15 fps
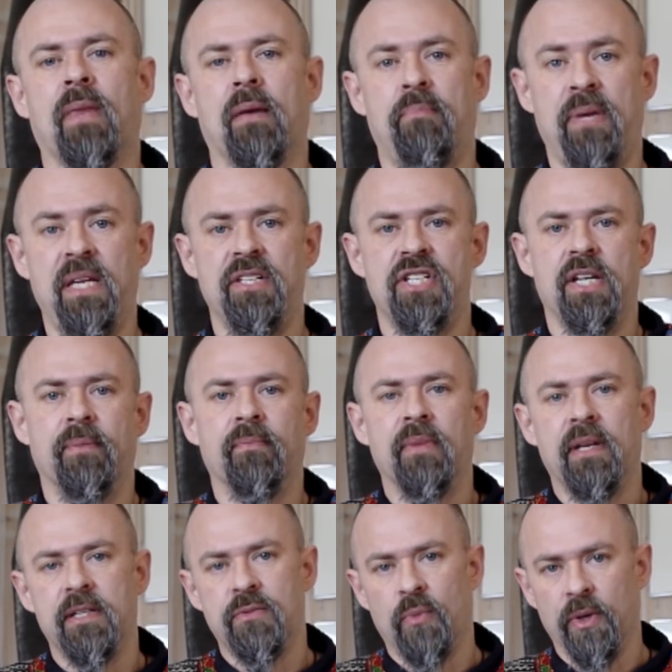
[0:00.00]
PG
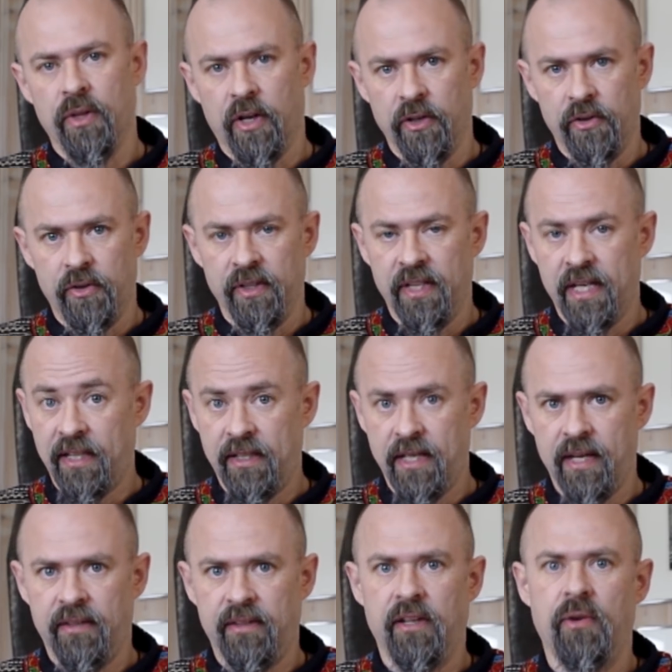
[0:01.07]
is
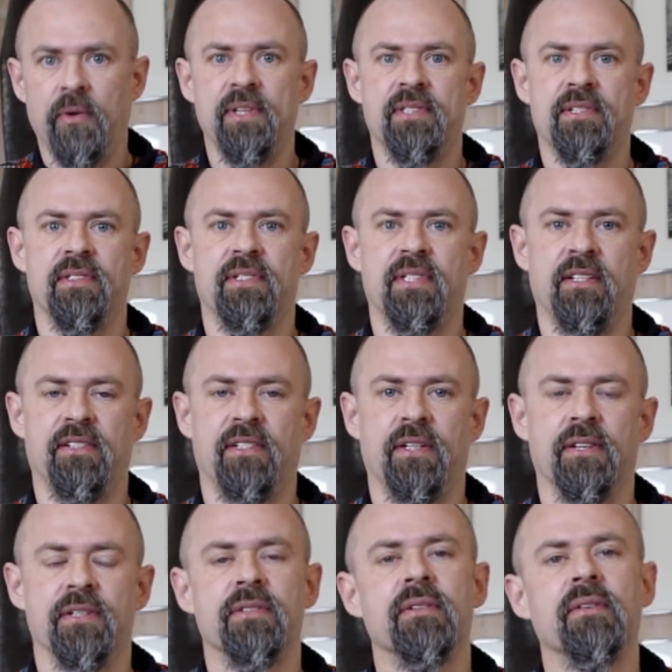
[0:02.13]
188 degrees
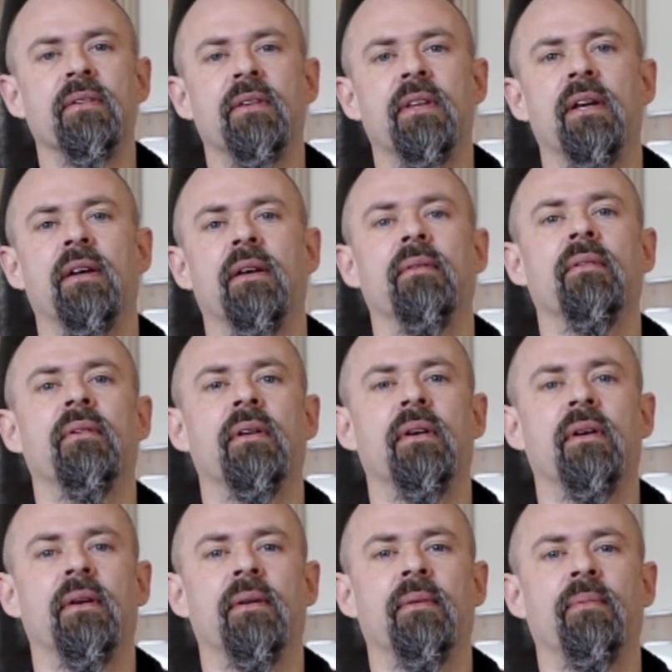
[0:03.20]
Celsius. The
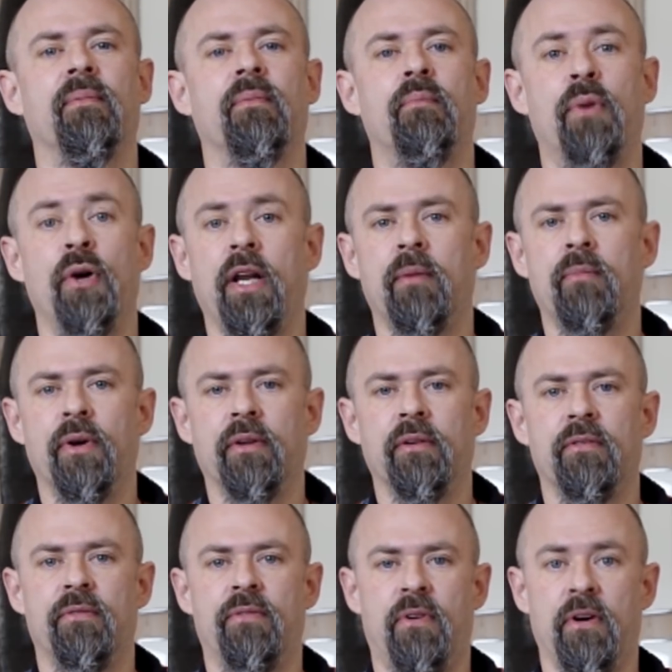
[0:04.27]
boiling
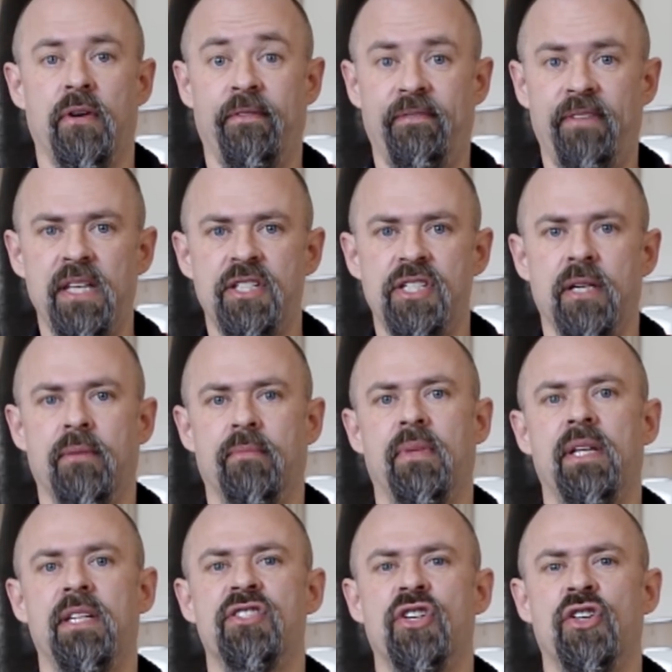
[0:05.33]
point for VG
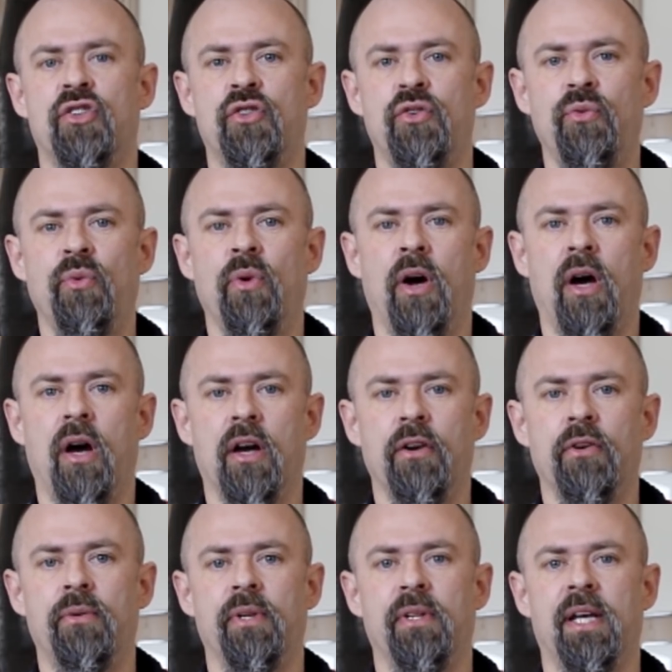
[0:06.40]
is
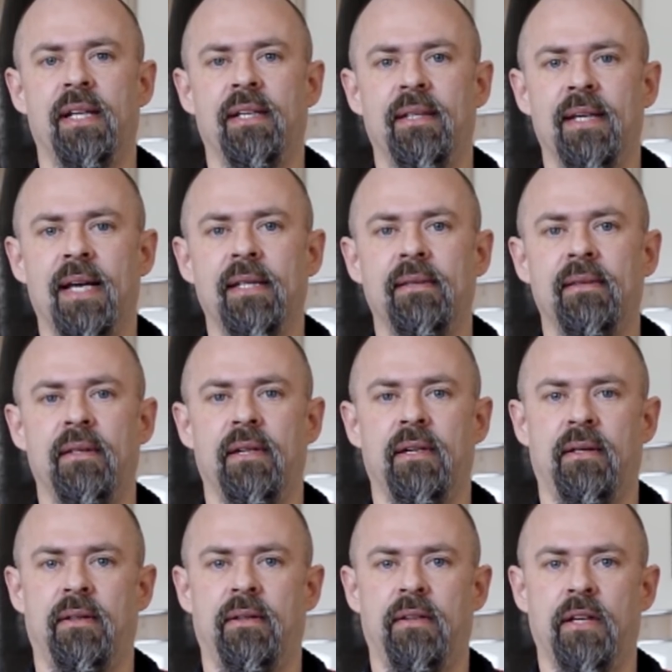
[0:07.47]
290
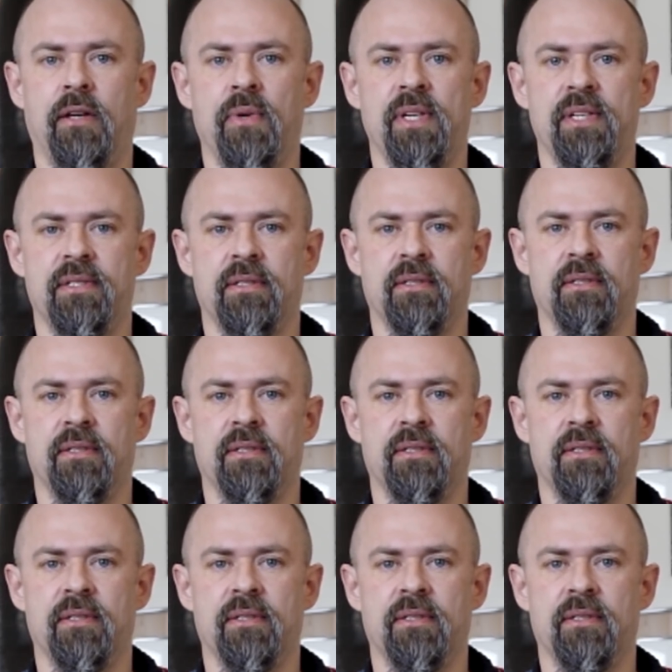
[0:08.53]
degrees